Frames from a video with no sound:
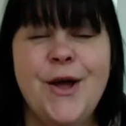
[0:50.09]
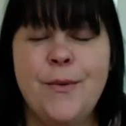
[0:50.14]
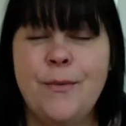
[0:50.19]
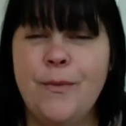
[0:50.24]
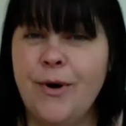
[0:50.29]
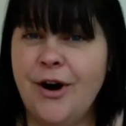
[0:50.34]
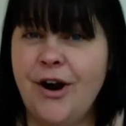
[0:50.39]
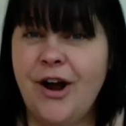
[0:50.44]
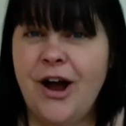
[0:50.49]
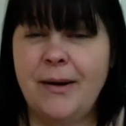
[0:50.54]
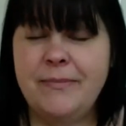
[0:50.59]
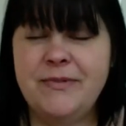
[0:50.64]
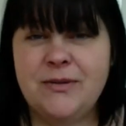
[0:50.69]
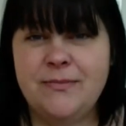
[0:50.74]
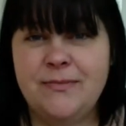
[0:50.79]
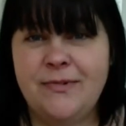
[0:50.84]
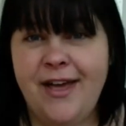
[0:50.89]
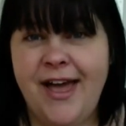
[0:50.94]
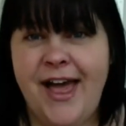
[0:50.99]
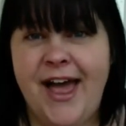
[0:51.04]
more
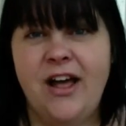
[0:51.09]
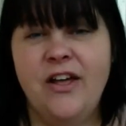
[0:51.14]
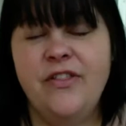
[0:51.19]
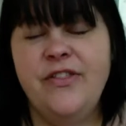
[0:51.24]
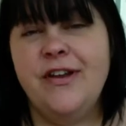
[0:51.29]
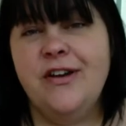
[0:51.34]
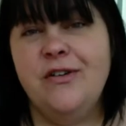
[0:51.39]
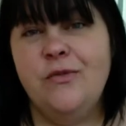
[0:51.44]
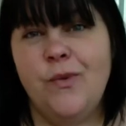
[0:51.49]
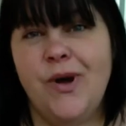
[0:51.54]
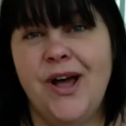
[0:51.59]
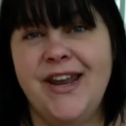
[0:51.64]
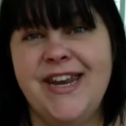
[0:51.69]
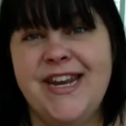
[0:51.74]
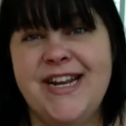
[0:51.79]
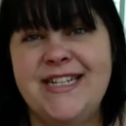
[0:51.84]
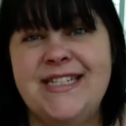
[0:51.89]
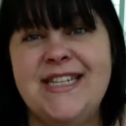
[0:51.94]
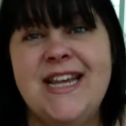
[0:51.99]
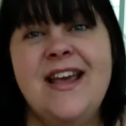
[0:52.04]
optimal health and
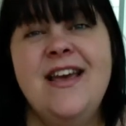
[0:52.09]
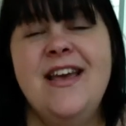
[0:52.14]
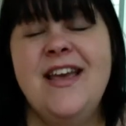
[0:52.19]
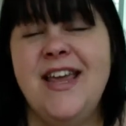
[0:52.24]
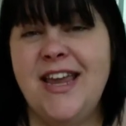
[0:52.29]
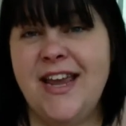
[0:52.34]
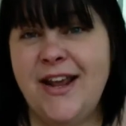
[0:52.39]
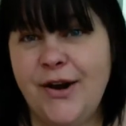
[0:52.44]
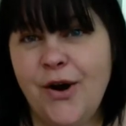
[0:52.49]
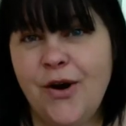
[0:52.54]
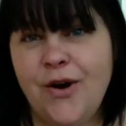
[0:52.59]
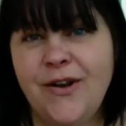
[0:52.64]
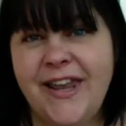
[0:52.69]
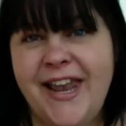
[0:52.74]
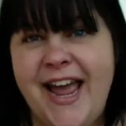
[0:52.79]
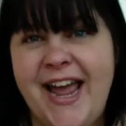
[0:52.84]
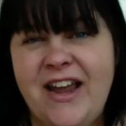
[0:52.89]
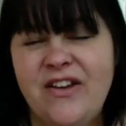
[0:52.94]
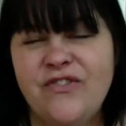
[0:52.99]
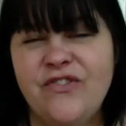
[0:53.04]
wellness in our
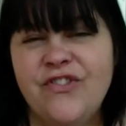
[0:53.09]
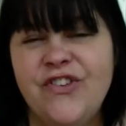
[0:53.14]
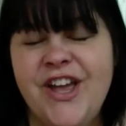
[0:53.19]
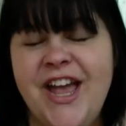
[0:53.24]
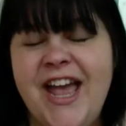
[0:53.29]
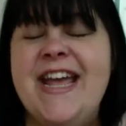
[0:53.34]
life?